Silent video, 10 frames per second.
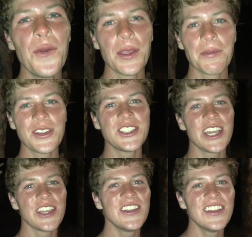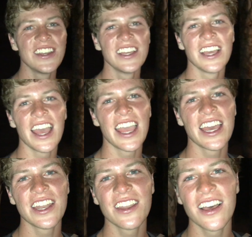We appreciate you,
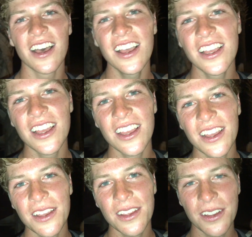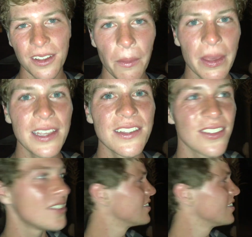and uh, peace.